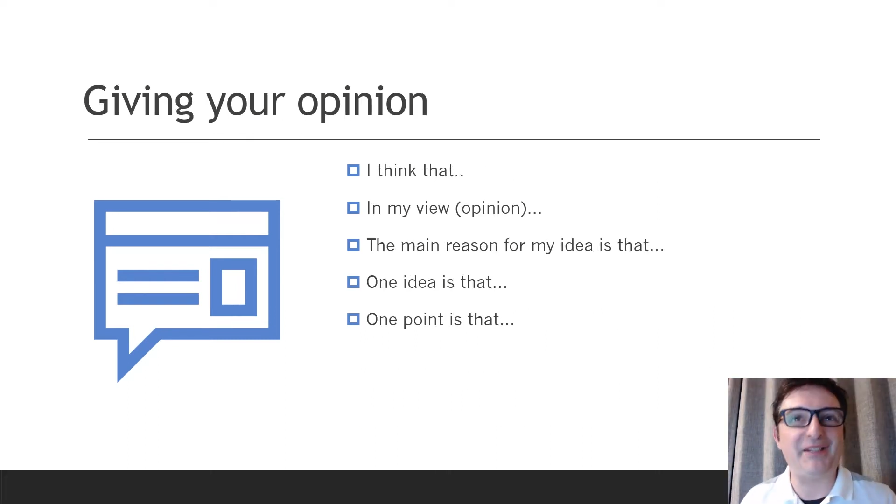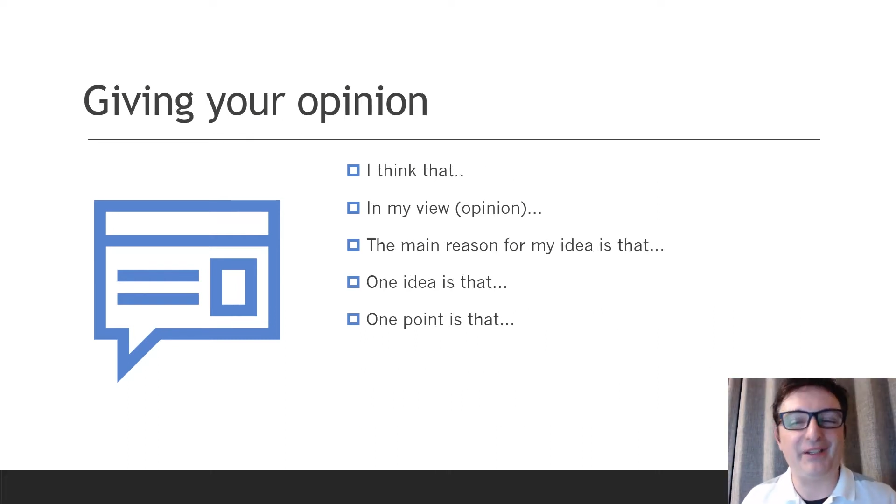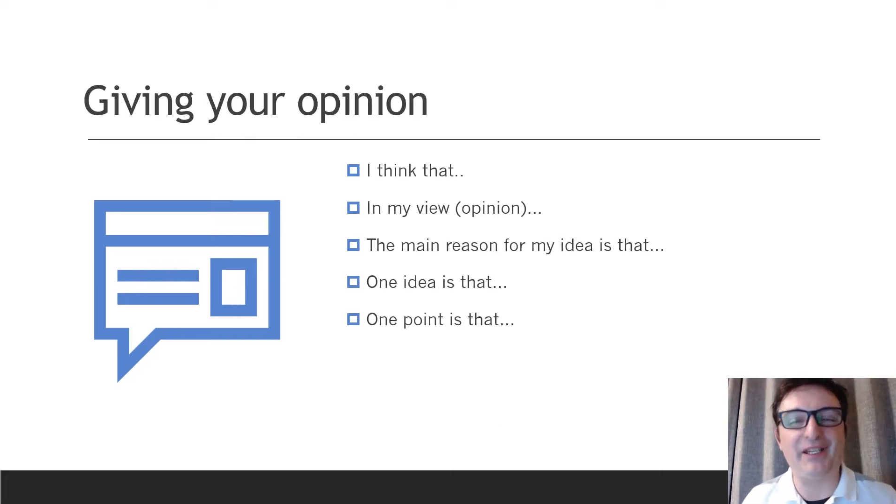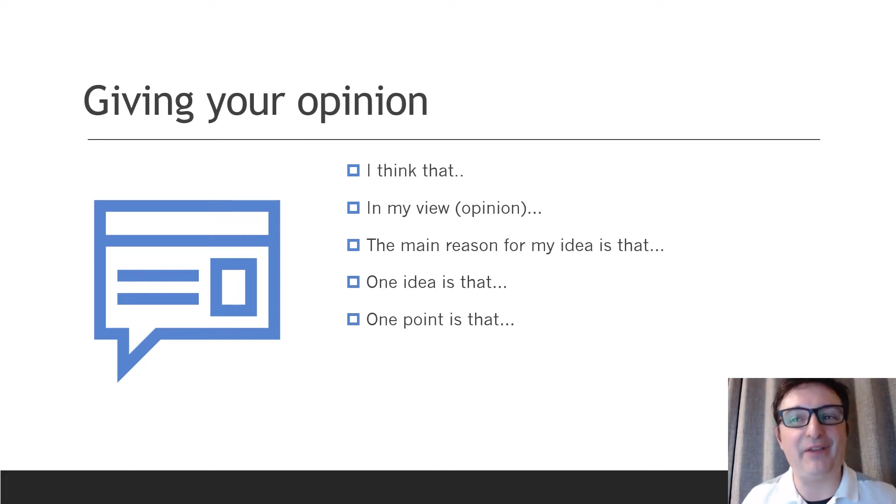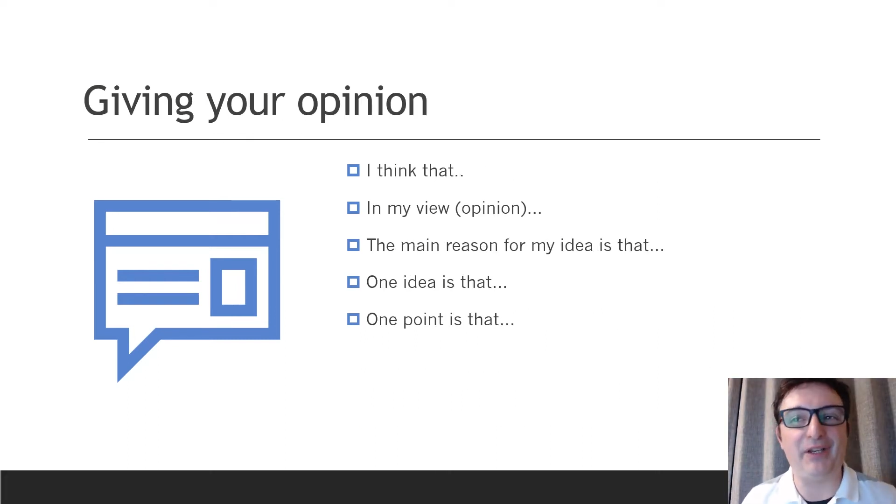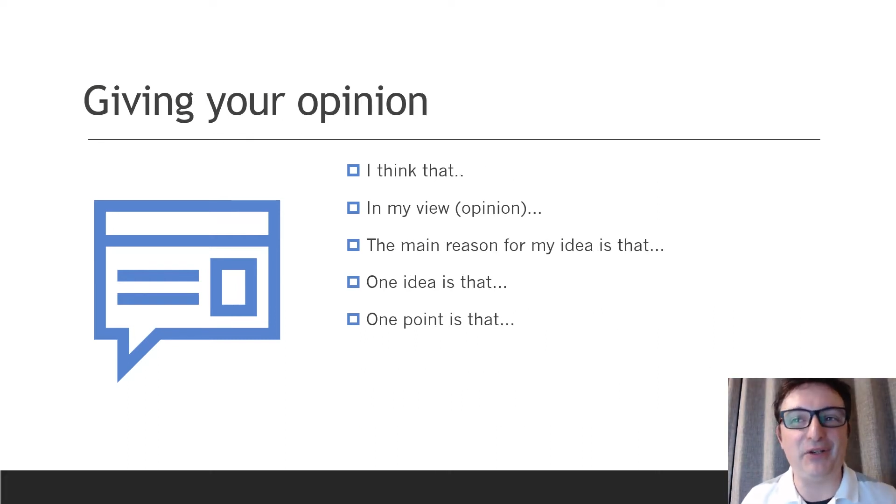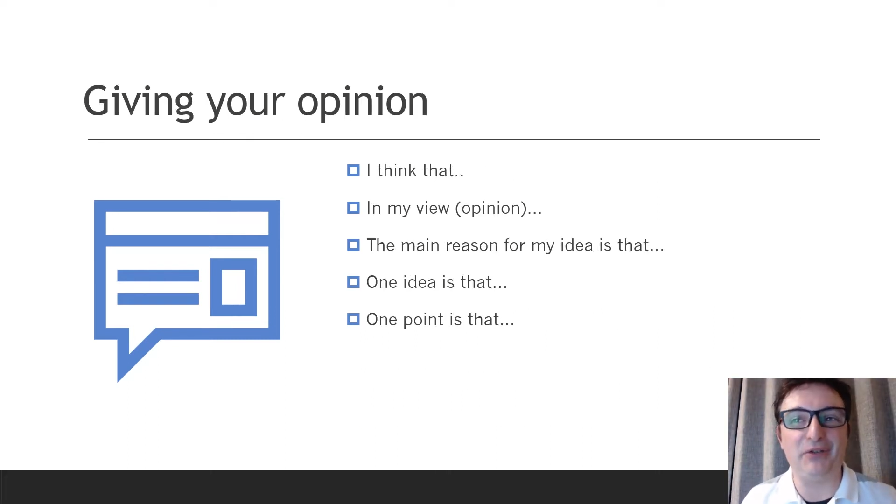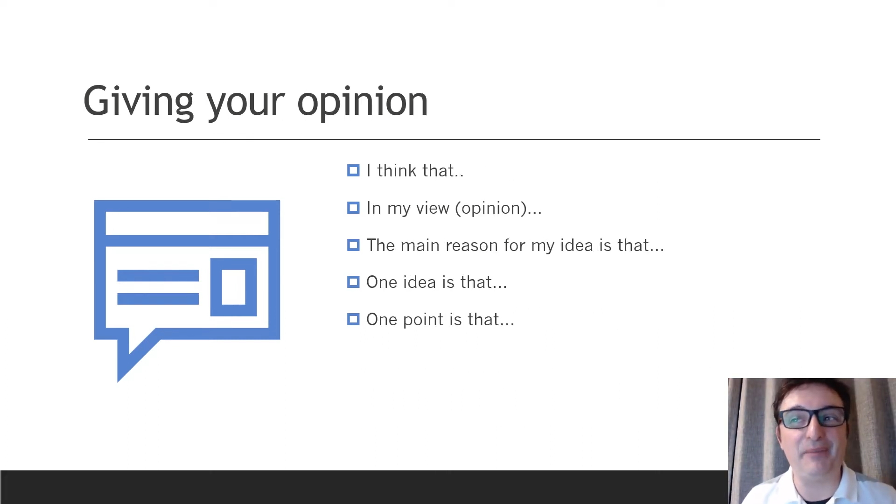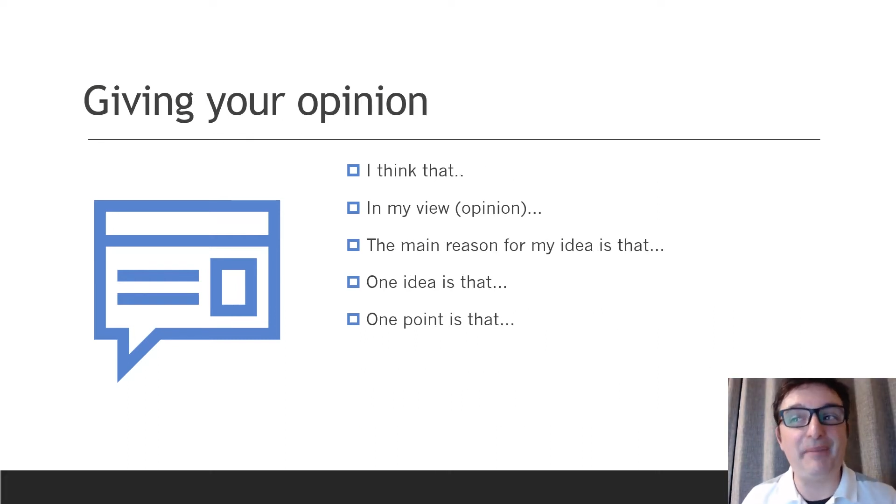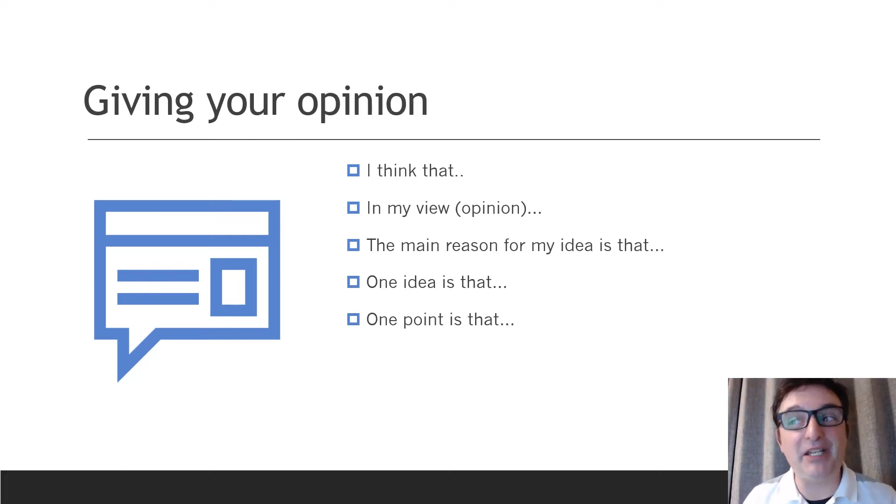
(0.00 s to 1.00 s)
for giving
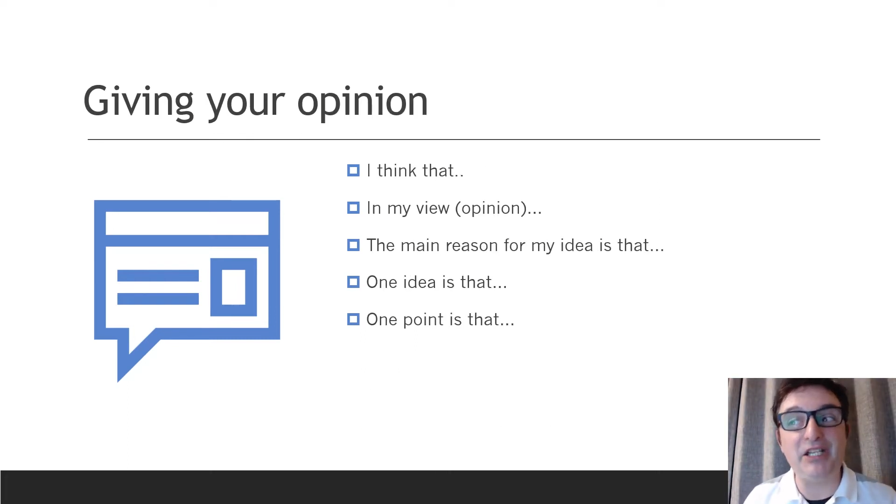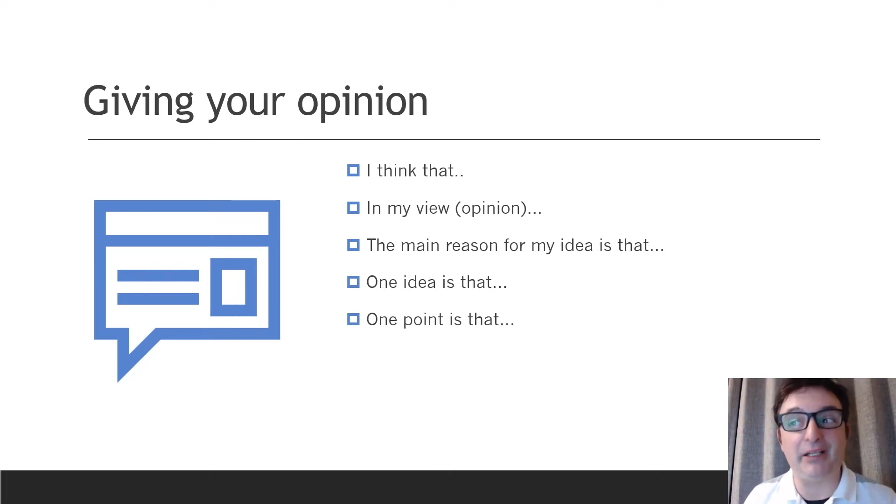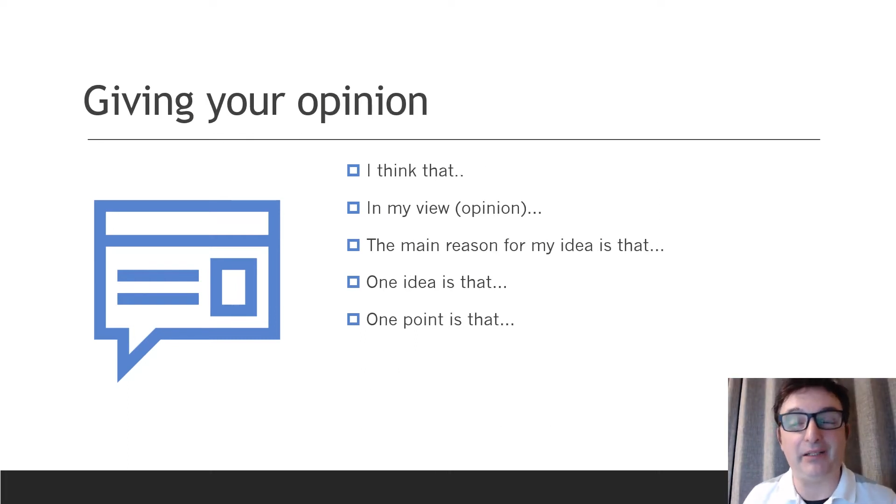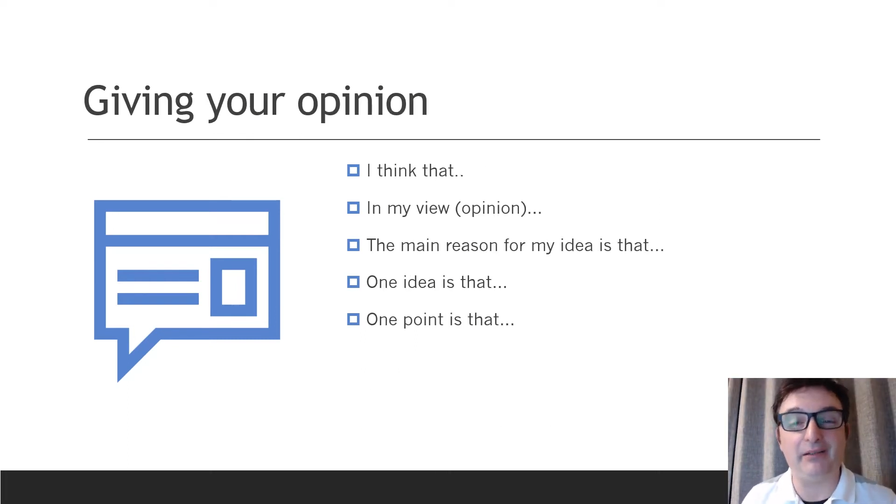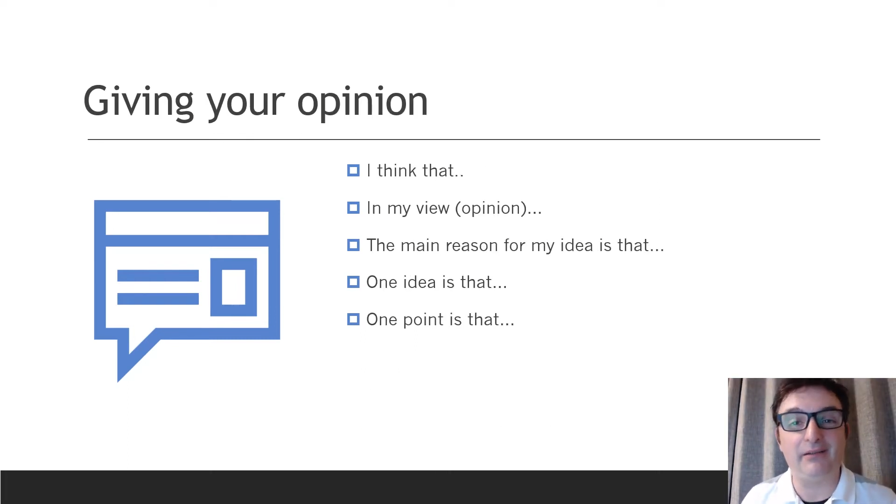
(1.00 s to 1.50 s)
your opinion.